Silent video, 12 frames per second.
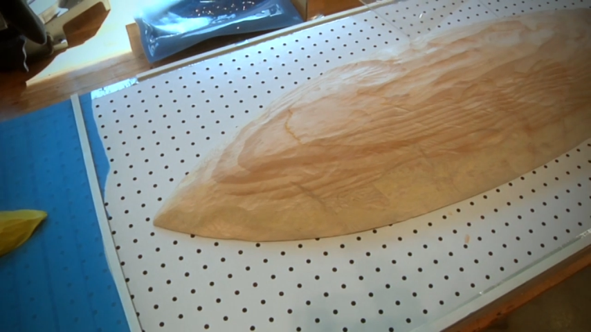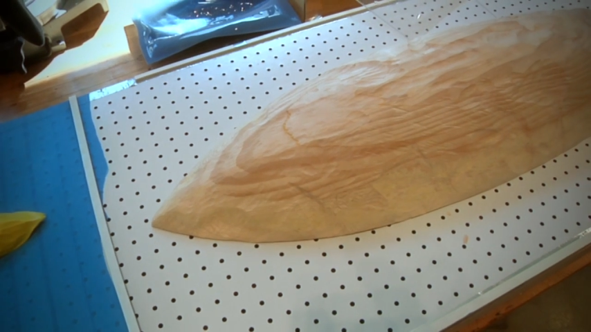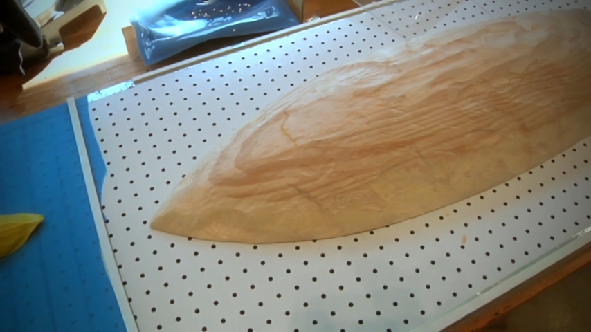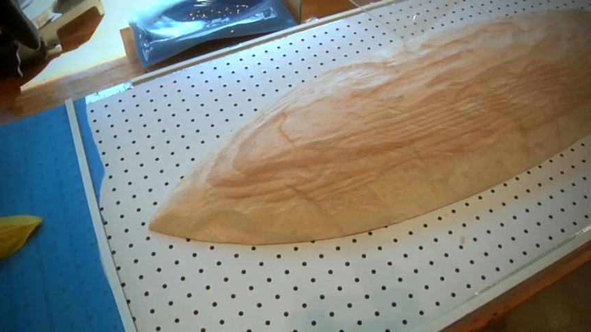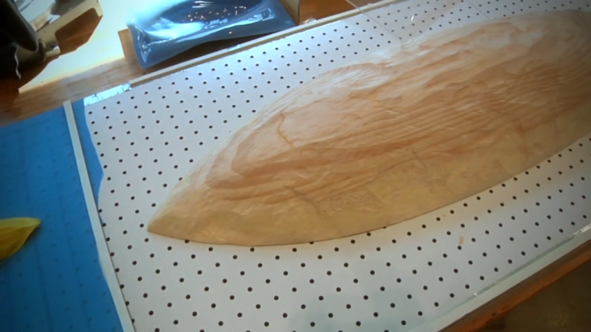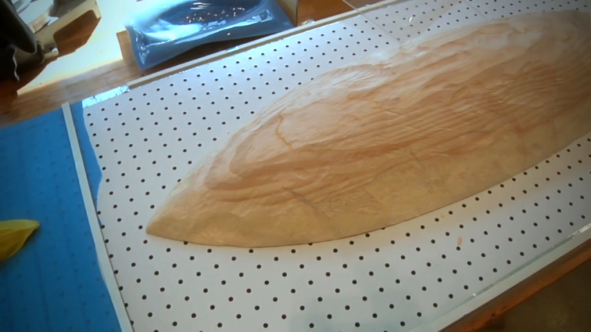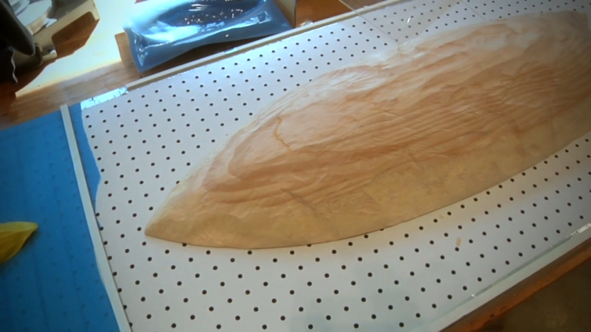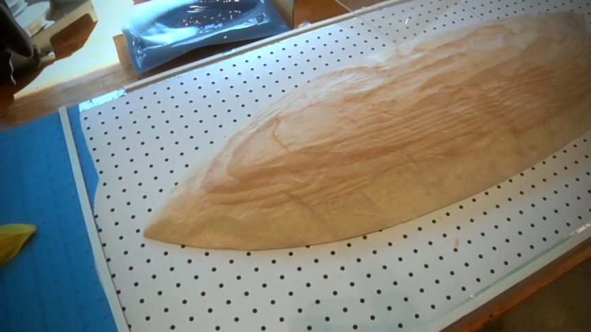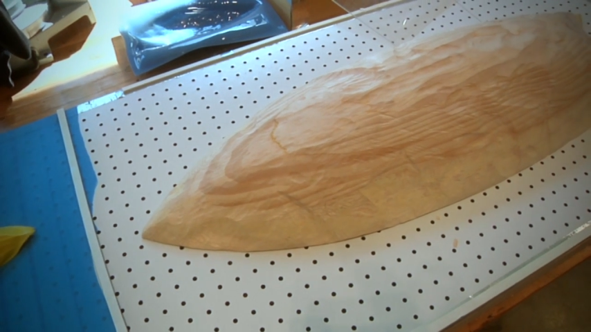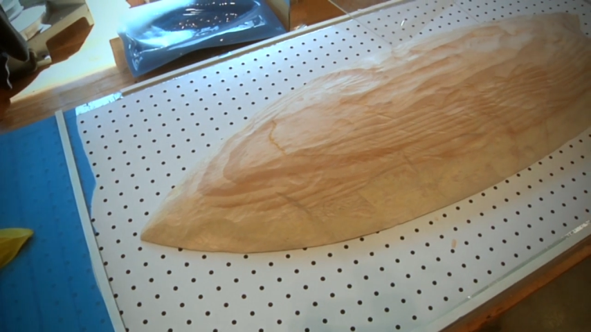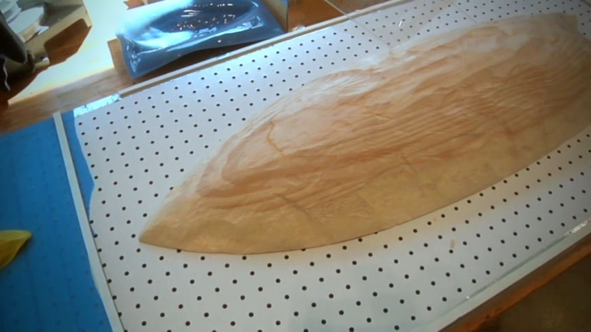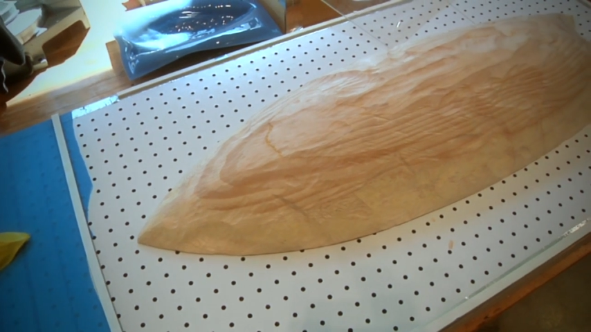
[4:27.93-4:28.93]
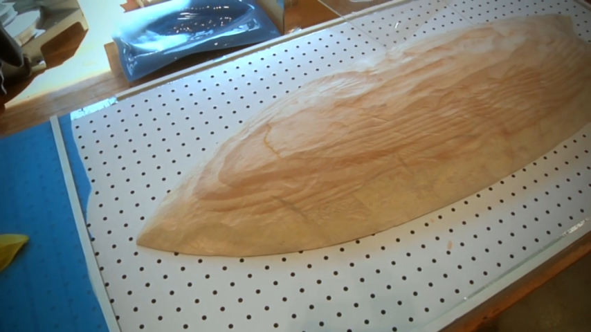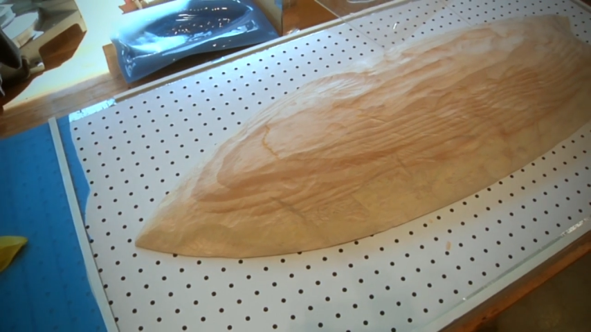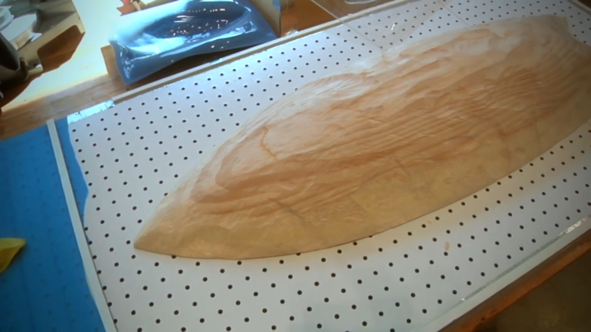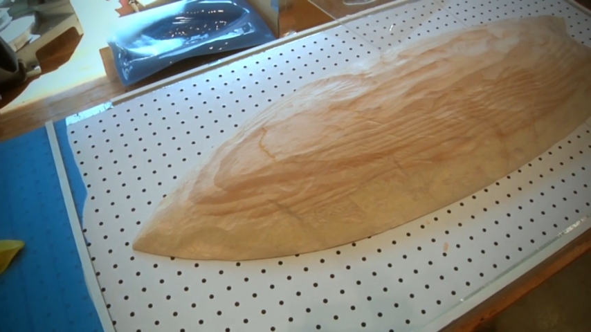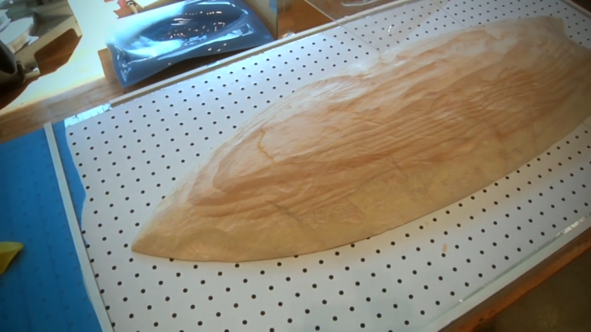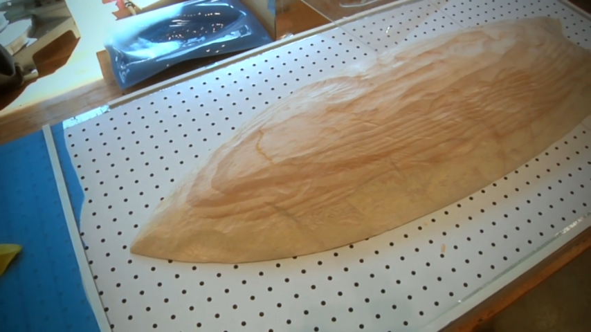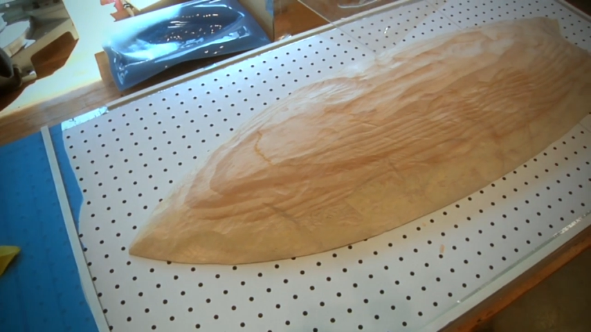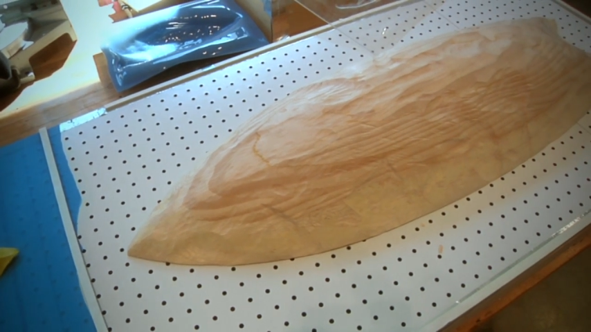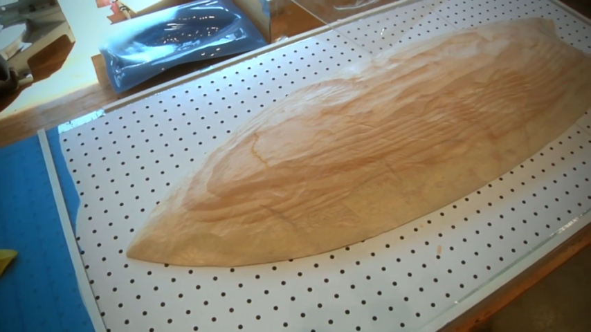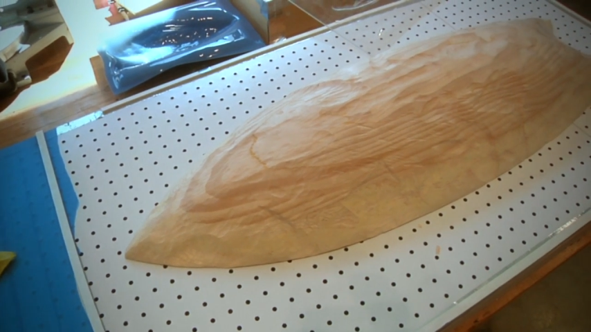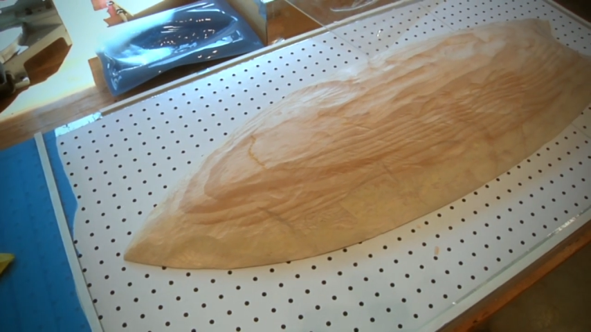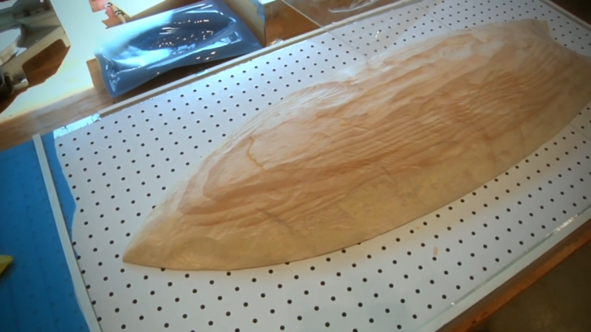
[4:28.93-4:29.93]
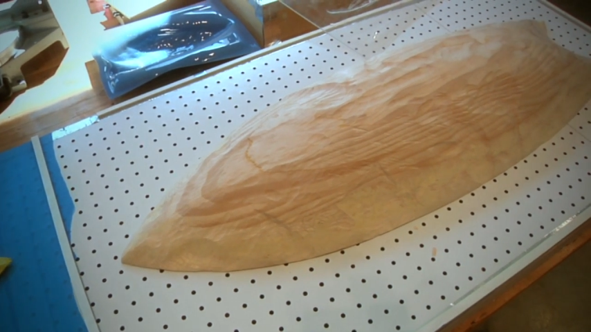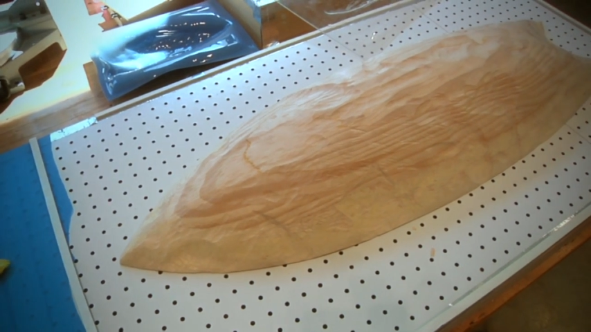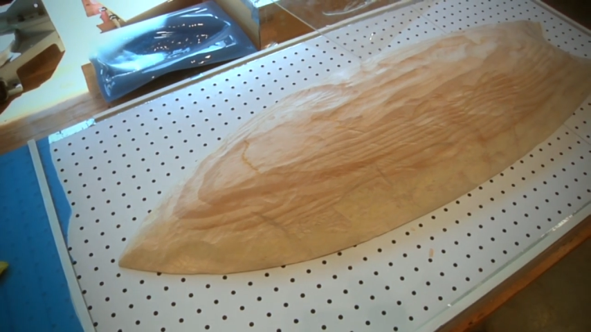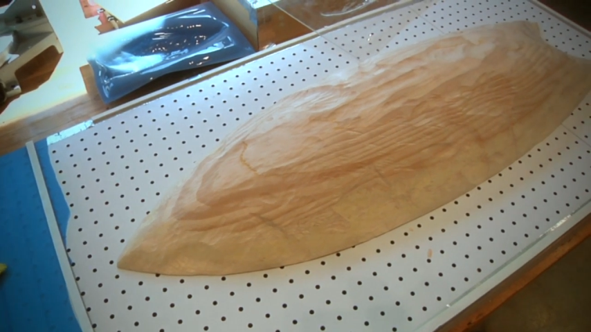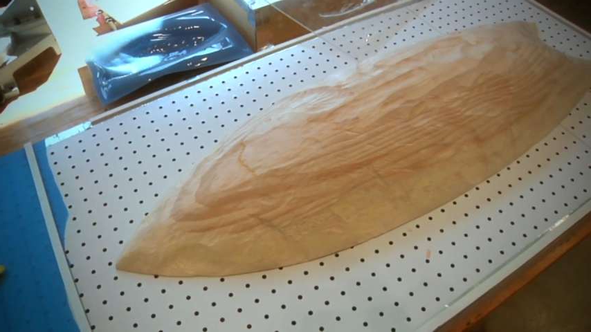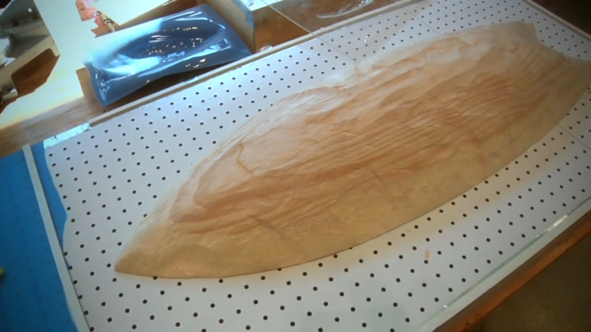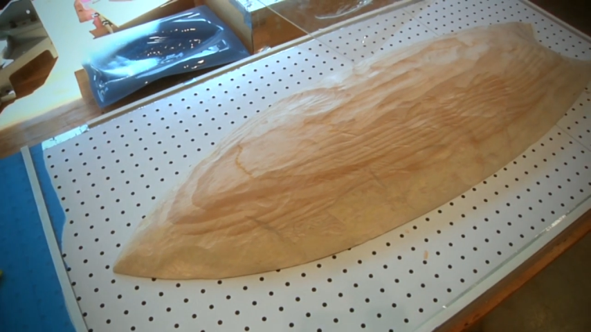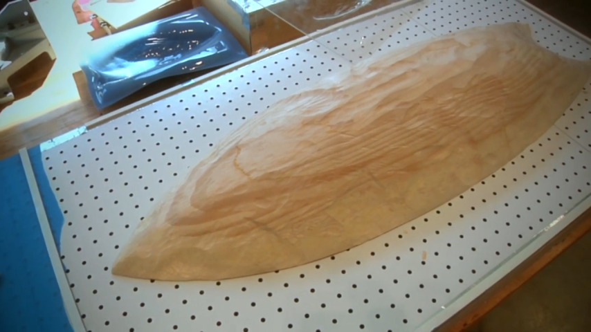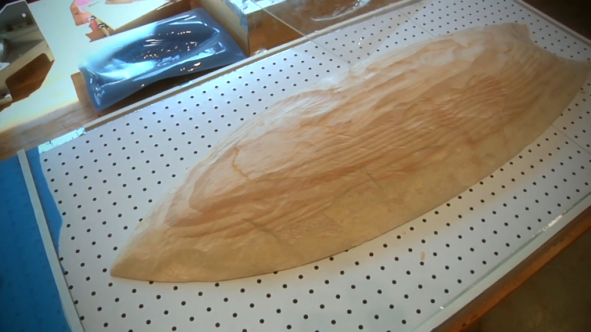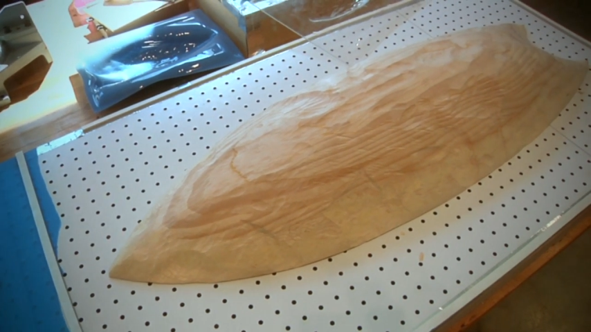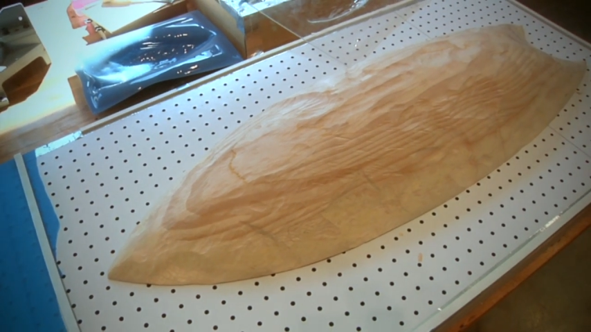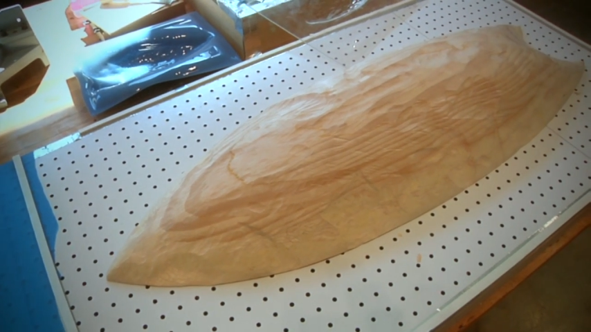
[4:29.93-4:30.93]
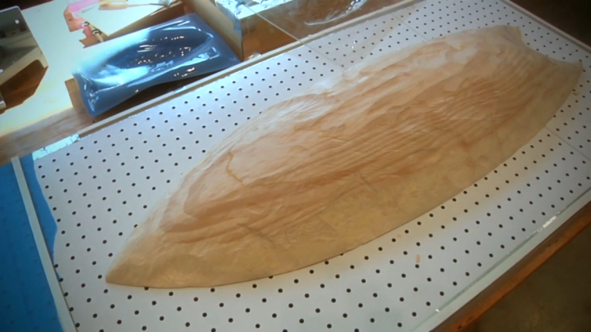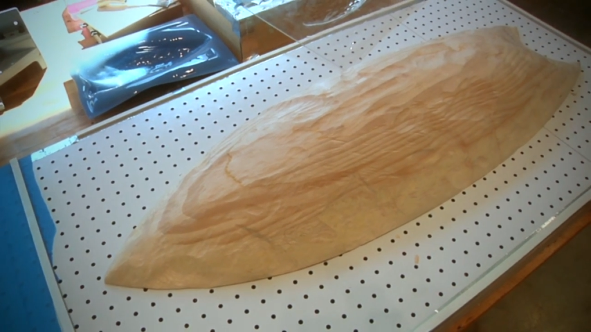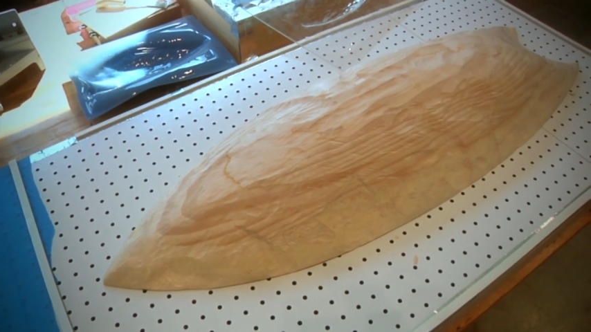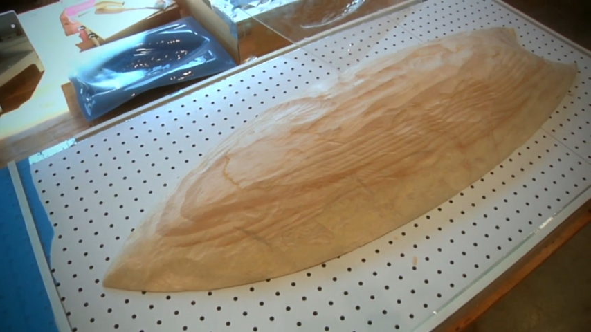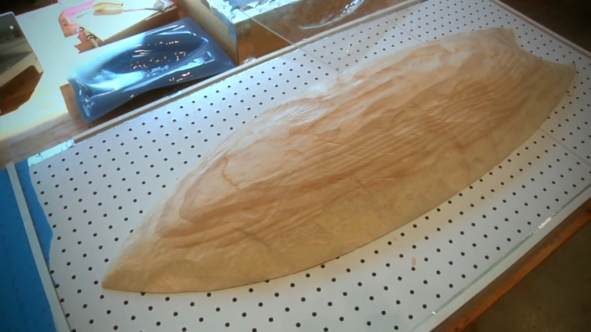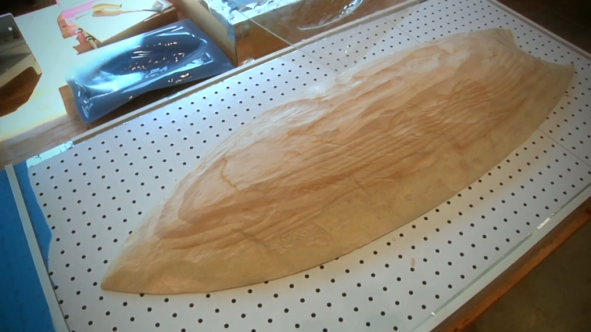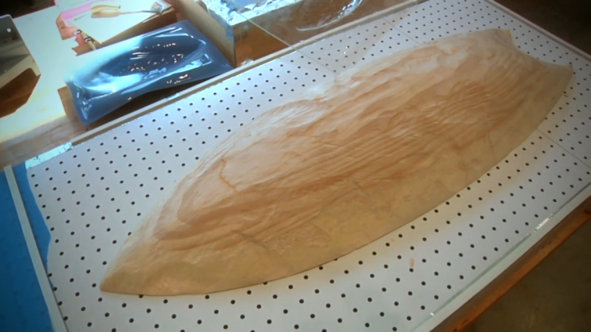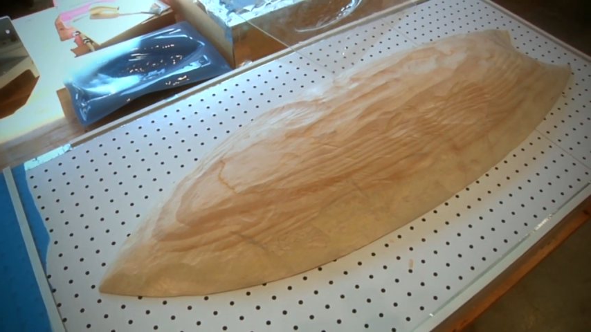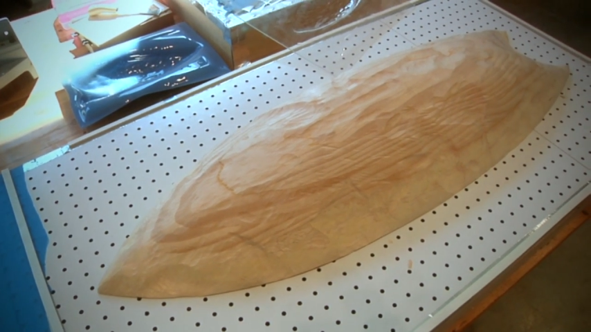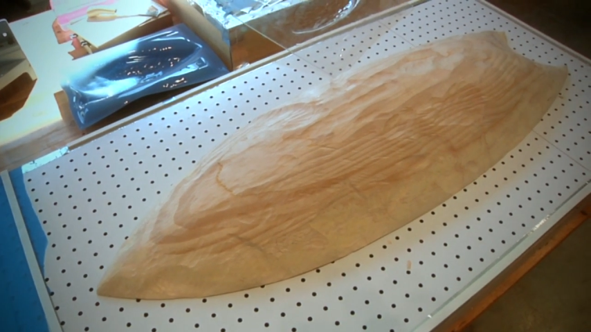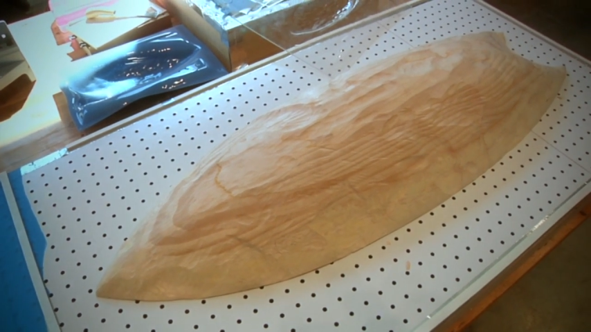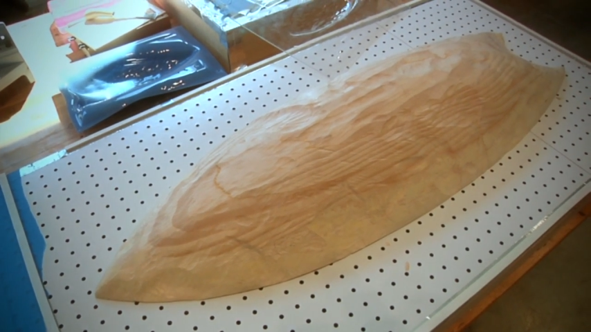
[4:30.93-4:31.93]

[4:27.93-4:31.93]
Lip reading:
[unreadable: no face in view]